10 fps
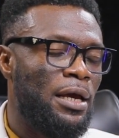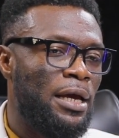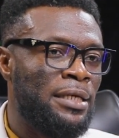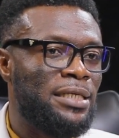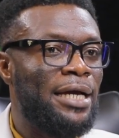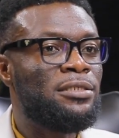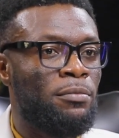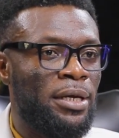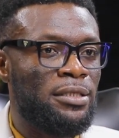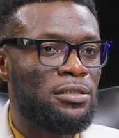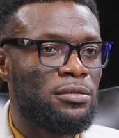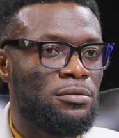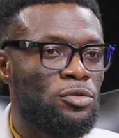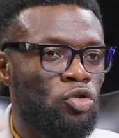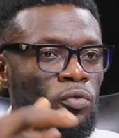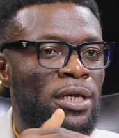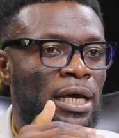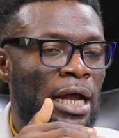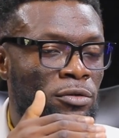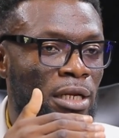entitlements, so we
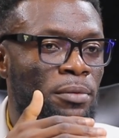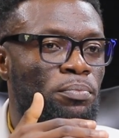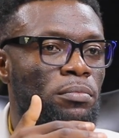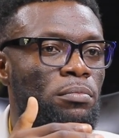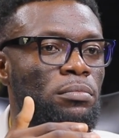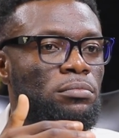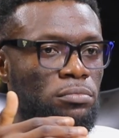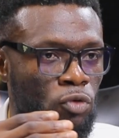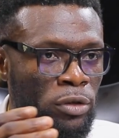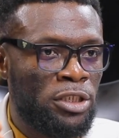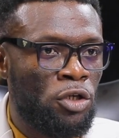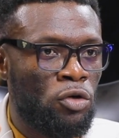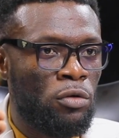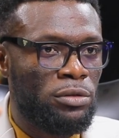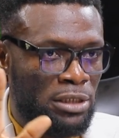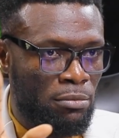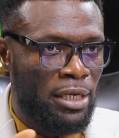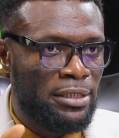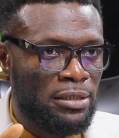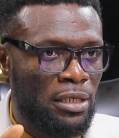can actually continue
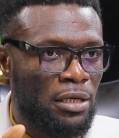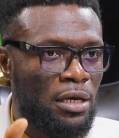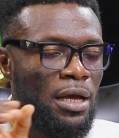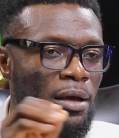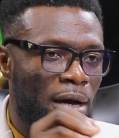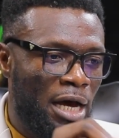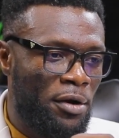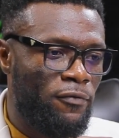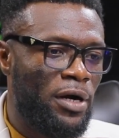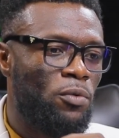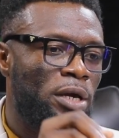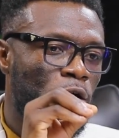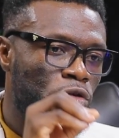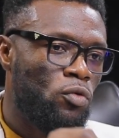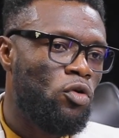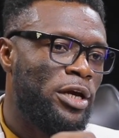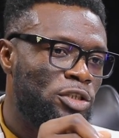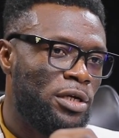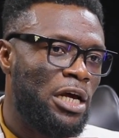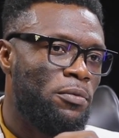seamlessly. However, we are also going to
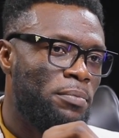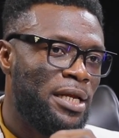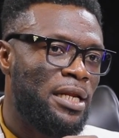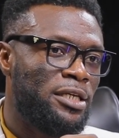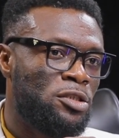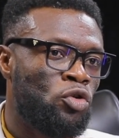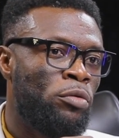ensure that we make the necessary